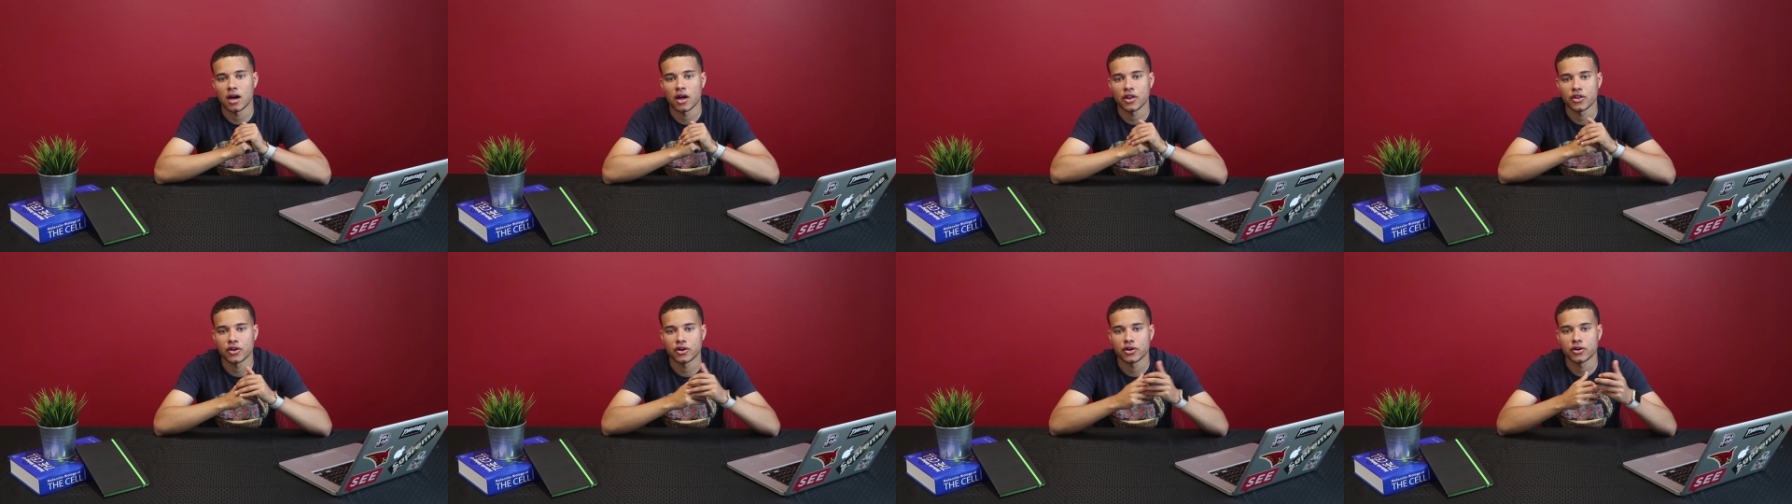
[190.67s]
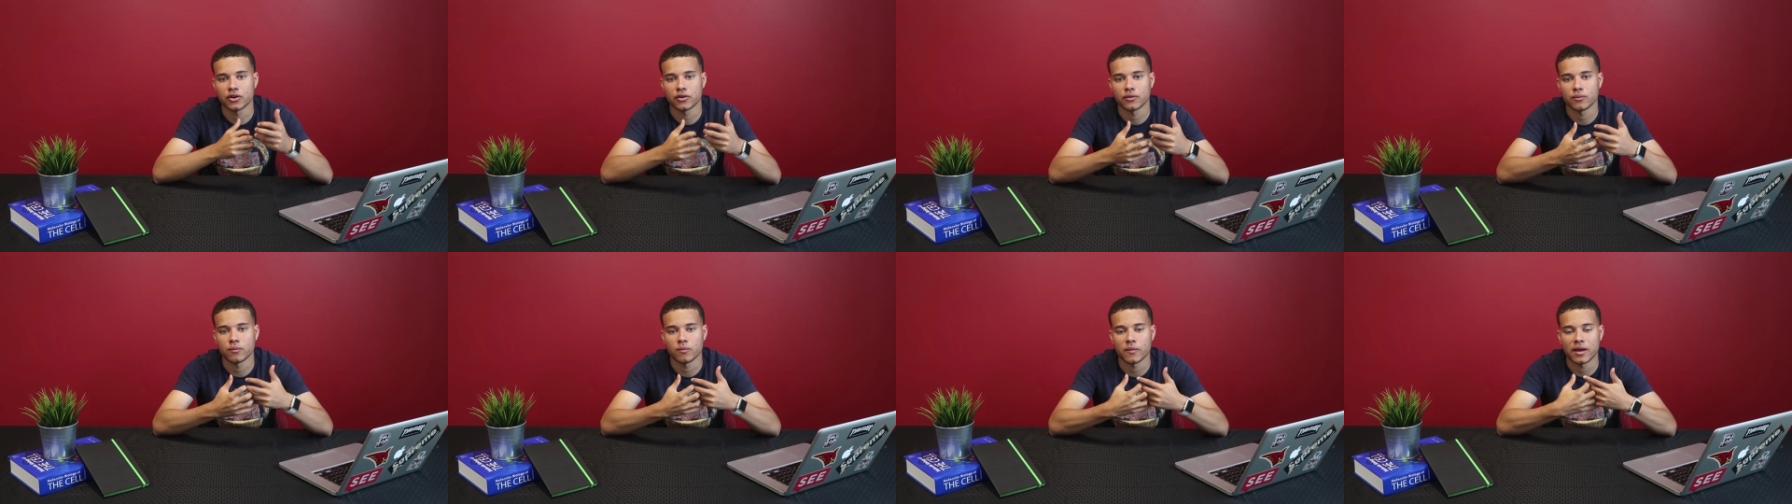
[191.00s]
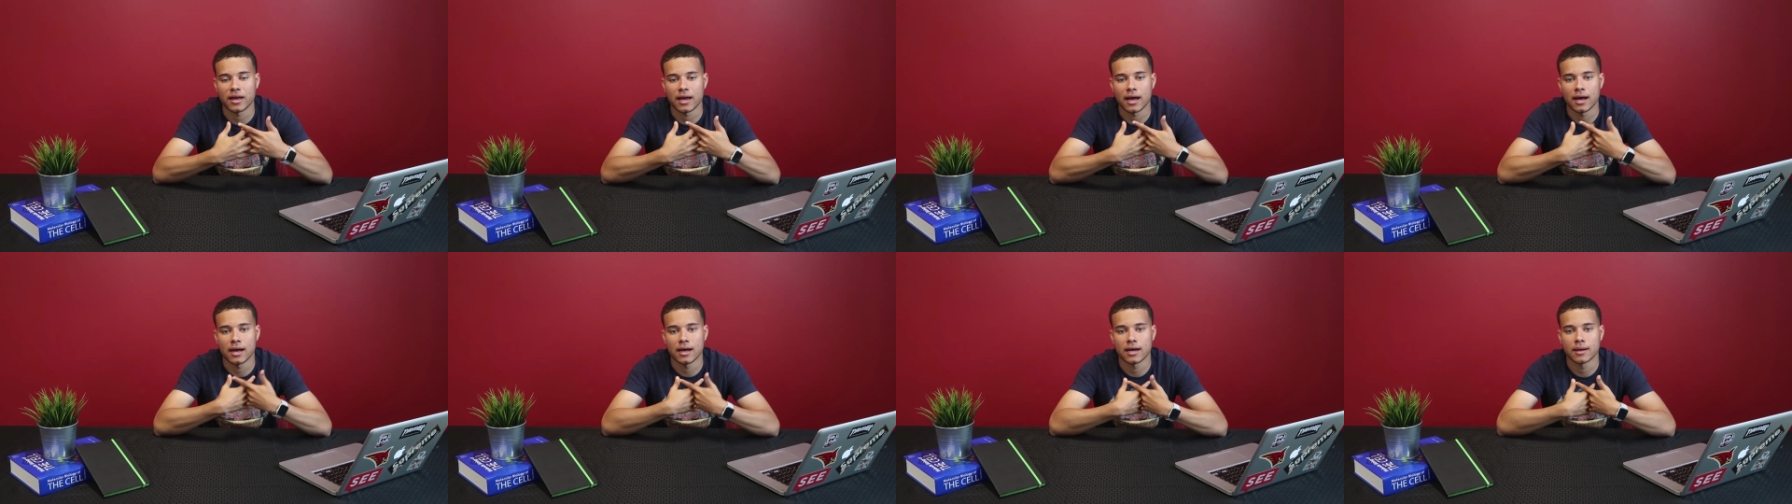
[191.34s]
other
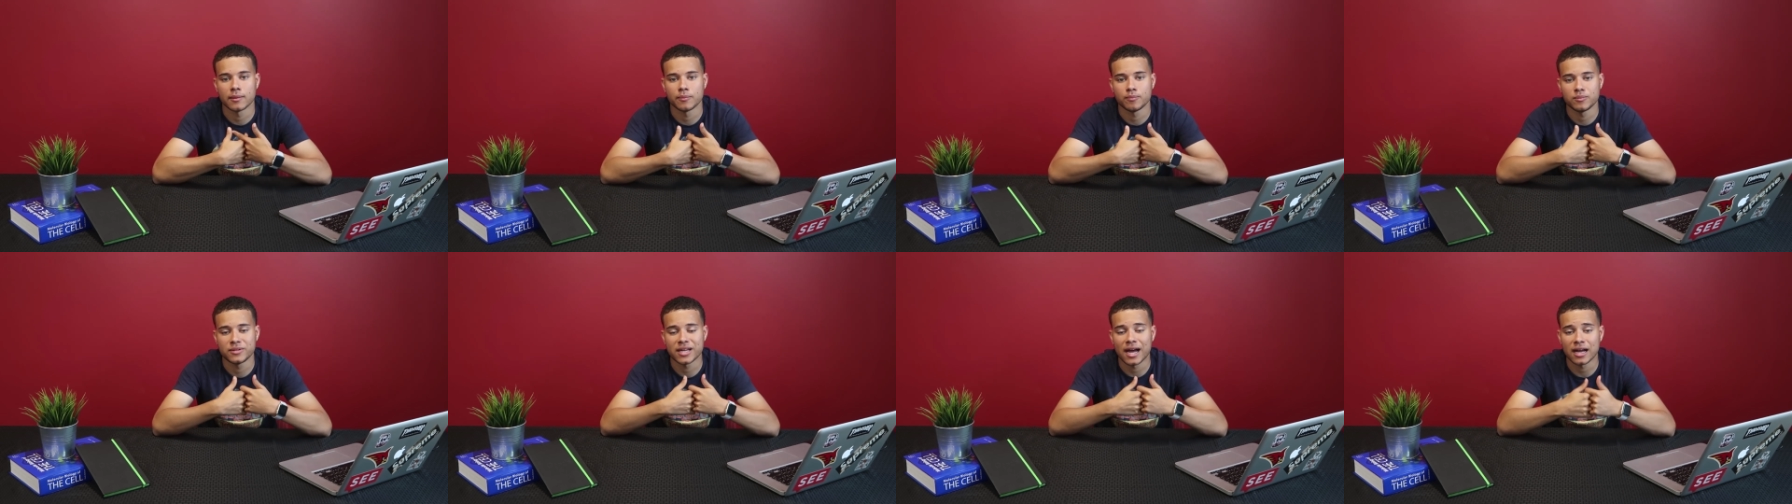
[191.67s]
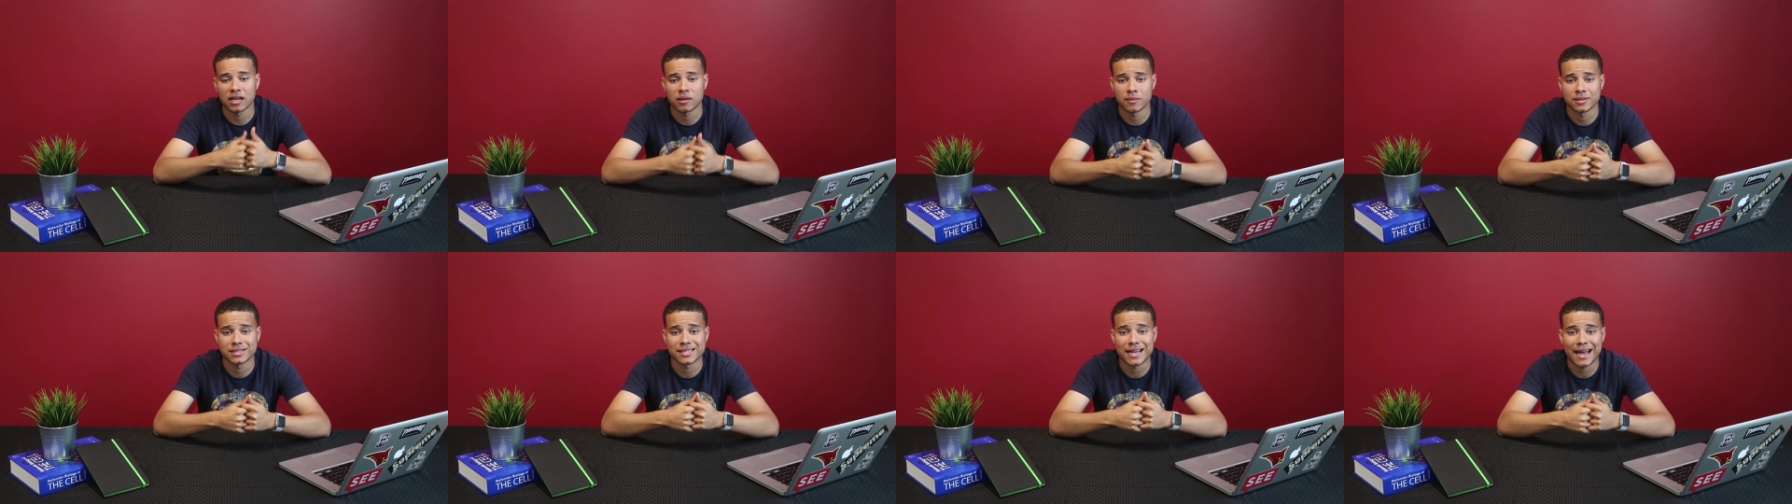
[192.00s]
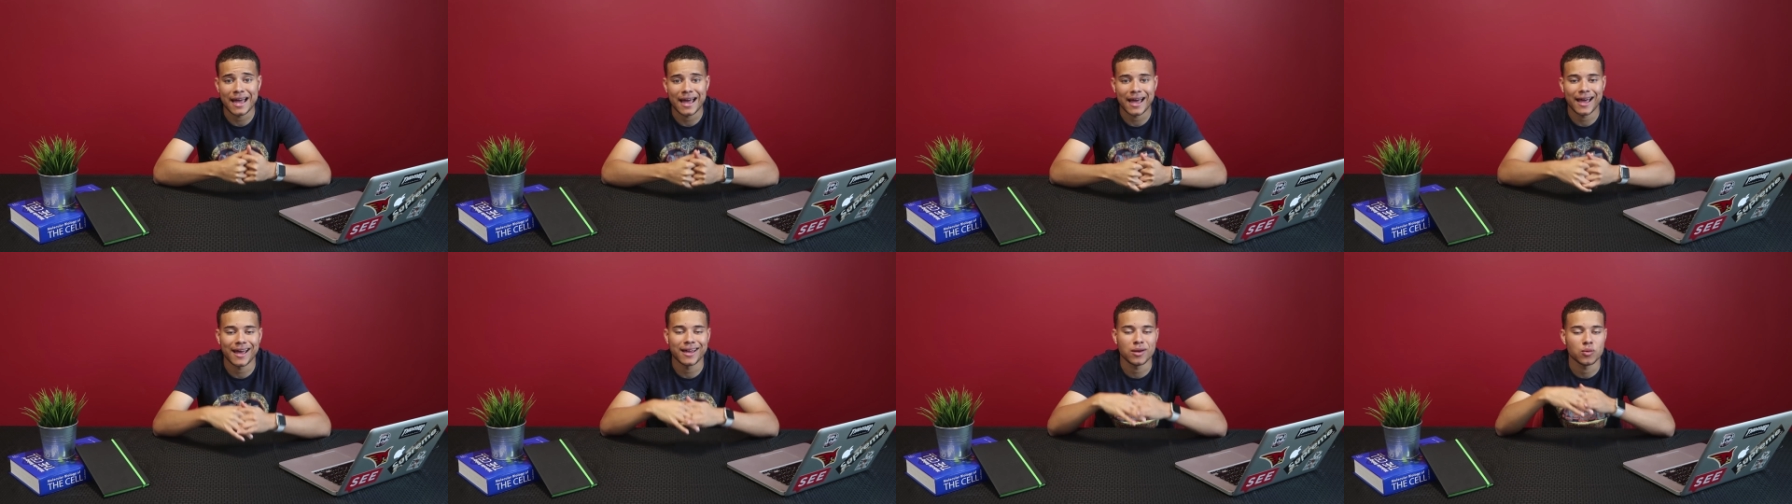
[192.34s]
documents I
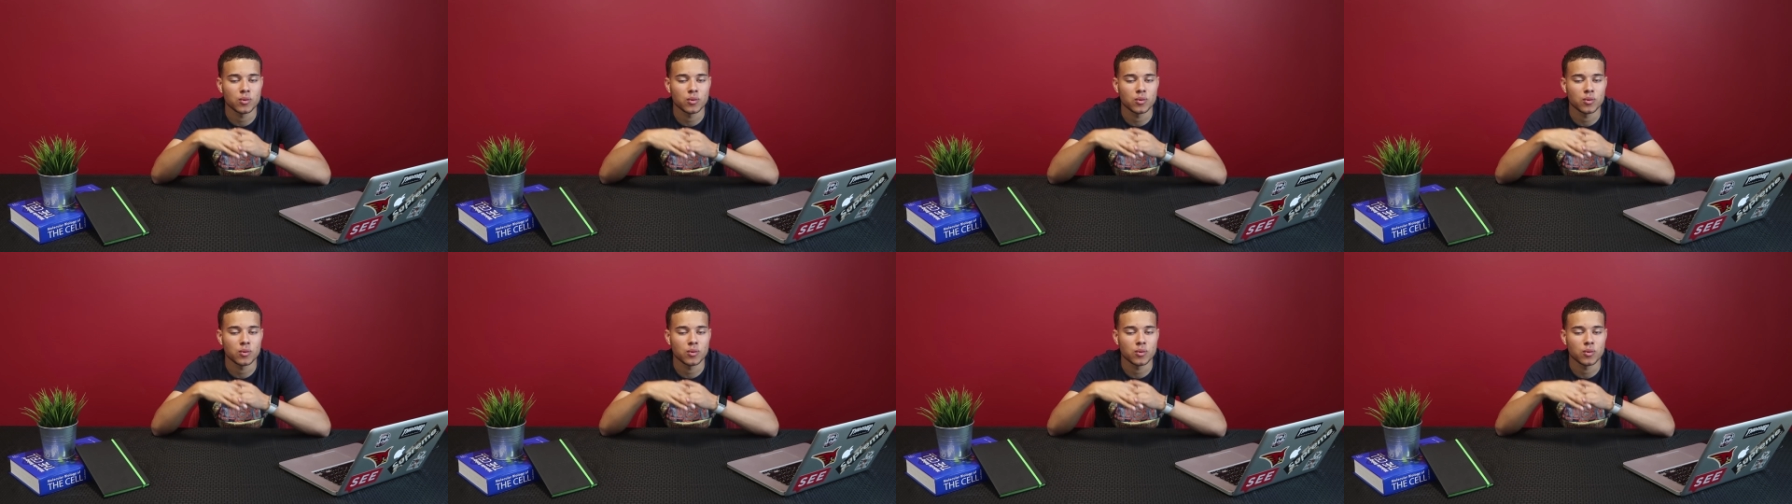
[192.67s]
had,